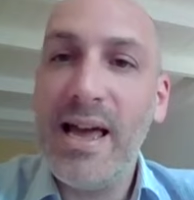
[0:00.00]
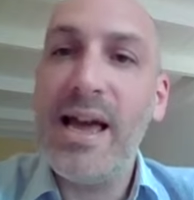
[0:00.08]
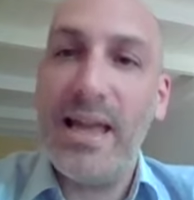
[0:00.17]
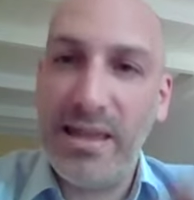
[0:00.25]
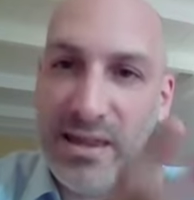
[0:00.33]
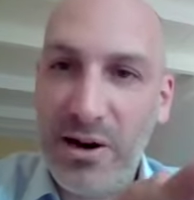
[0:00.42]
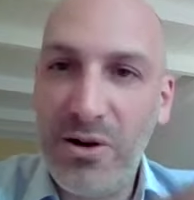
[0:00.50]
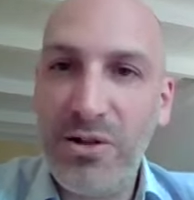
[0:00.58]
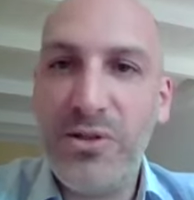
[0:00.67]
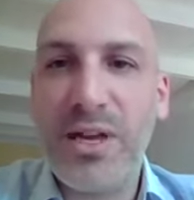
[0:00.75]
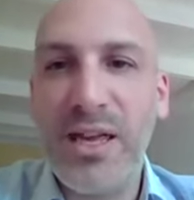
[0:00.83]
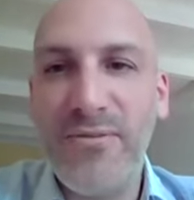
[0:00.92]
And now
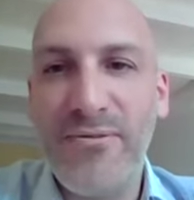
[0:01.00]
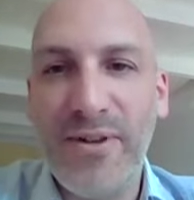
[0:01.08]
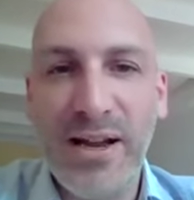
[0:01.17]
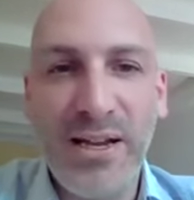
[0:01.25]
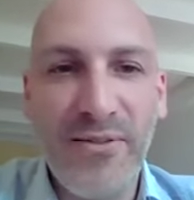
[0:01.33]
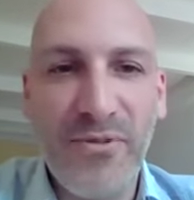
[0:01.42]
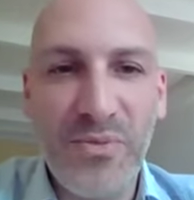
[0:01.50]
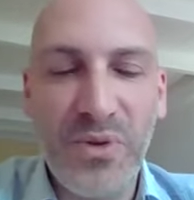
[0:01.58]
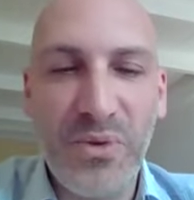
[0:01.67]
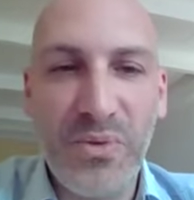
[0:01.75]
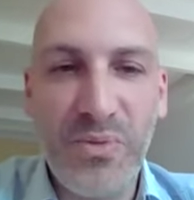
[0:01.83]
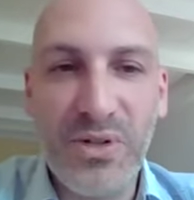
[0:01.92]
the key finding from
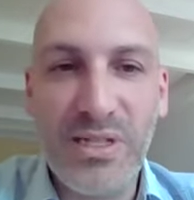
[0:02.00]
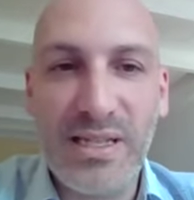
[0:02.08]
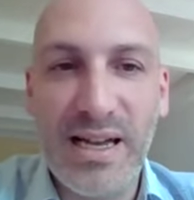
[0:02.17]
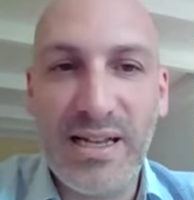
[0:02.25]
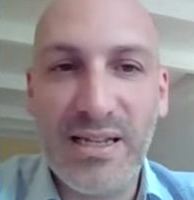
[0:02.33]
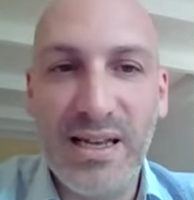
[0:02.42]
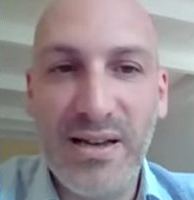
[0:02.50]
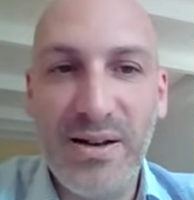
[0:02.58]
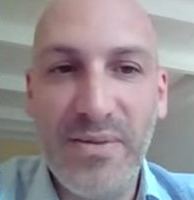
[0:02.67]
the report is that